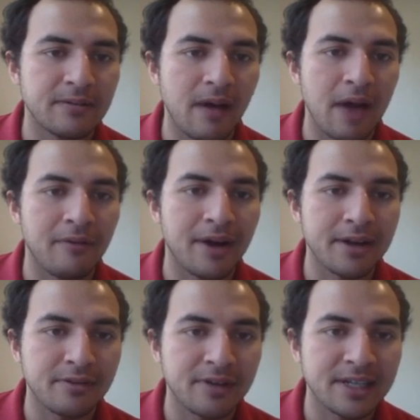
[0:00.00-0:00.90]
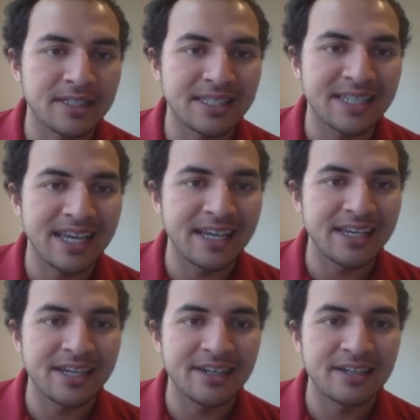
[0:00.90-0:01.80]
I want to threaten to take
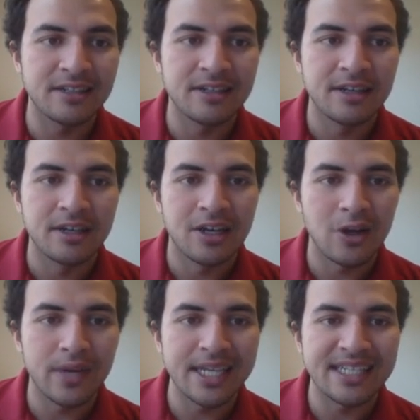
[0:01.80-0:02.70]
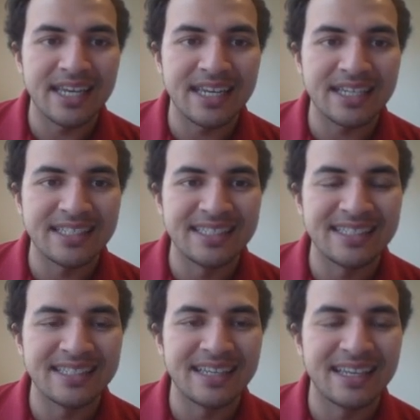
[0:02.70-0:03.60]
here, queen takes,